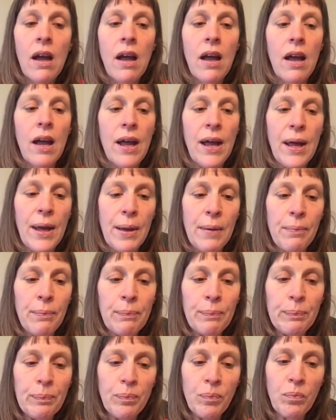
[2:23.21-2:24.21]

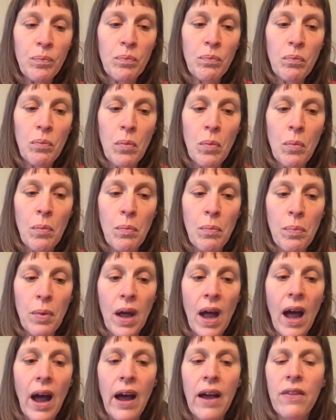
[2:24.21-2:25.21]
But
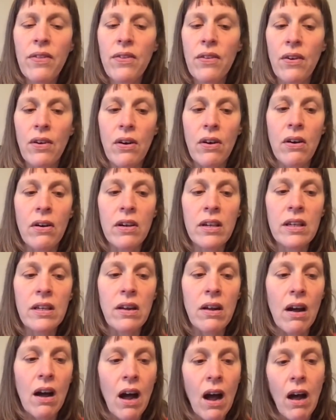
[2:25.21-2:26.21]
I thought, you
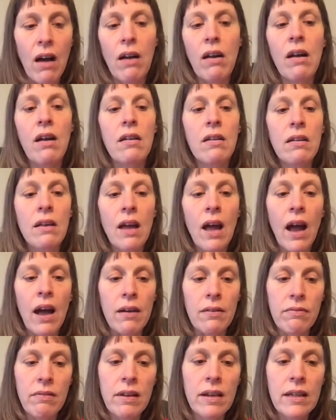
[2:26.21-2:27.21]
know,
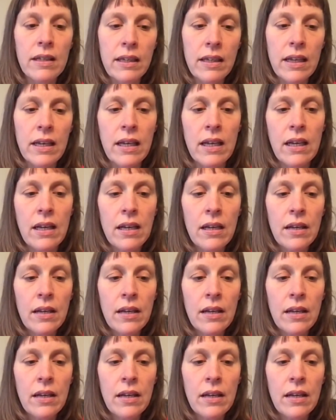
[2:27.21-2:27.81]
I'd really